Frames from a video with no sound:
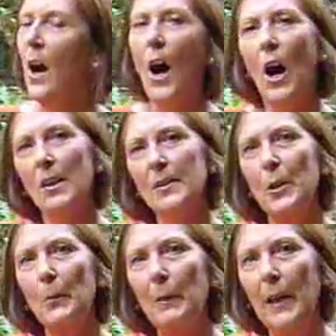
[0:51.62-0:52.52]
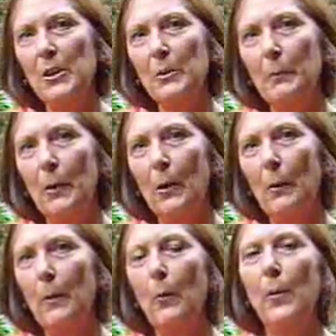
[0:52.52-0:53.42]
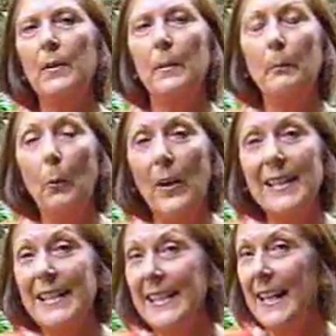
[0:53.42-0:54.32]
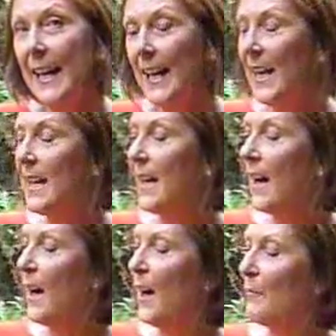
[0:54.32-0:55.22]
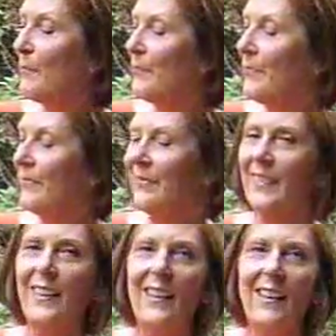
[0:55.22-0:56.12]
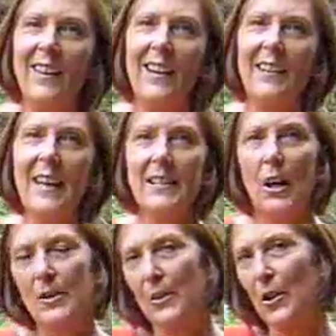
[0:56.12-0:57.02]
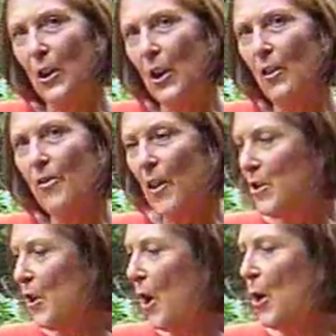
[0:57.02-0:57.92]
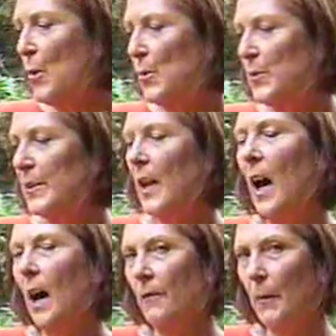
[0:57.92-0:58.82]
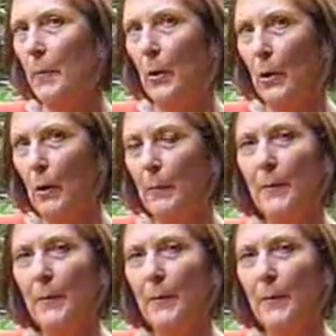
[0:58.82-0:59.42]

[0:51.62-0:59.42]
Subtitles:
Also plant your bulb with the pointy end up. That's also called the nose of the bulb.